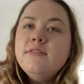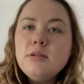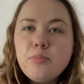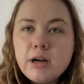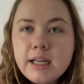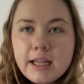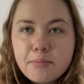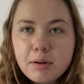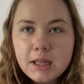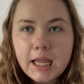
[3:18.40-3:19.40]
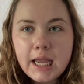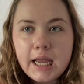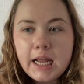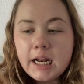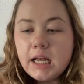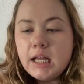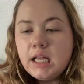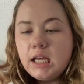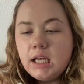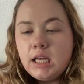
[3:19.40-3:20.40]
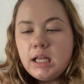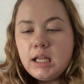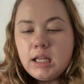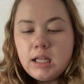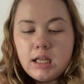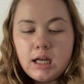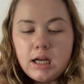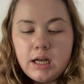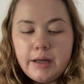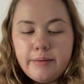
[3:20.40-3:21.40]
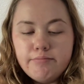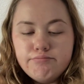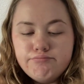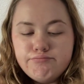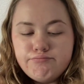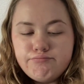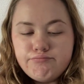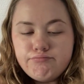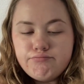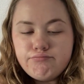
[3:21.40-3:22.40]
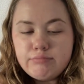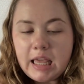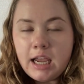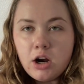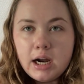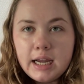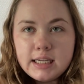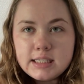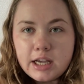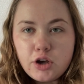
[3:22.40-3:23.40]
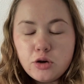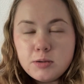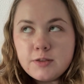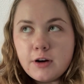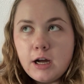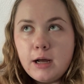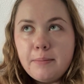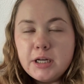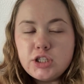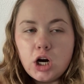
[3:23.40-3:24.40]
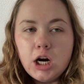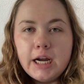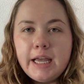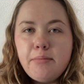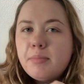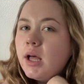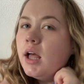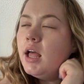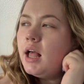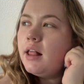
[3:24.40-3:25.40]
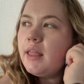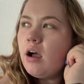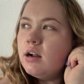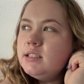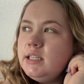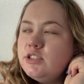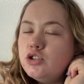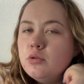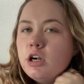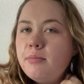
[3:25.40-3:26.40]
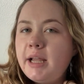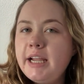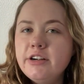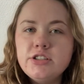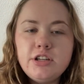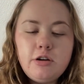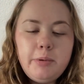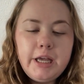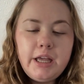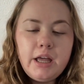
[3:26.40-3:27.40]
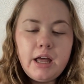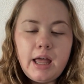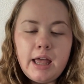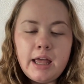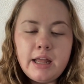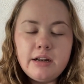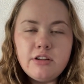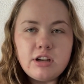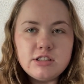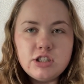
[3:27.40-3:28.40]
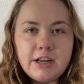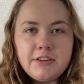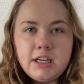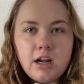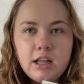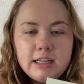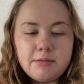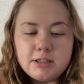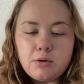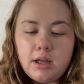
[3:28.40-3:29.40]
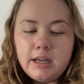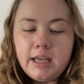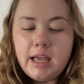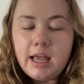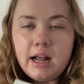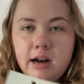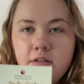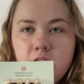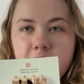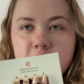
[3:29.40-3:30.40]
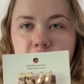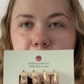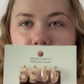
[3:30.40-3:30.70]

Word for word: i have some pretty like plain um earrings, like hooks from Target, but they honestly do hurt my ears a little bit and because they're definitely not like the best quality. And I don't know if these are gonna